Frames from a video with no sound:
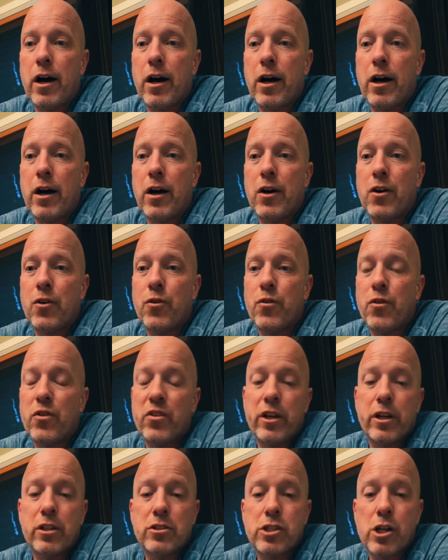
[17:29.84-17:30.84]
uh,
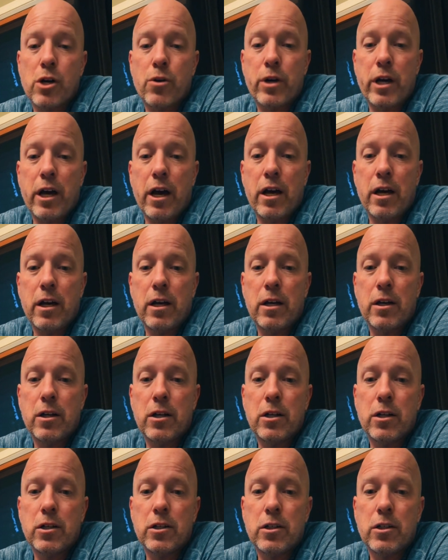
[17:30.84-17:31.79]
that it's okay.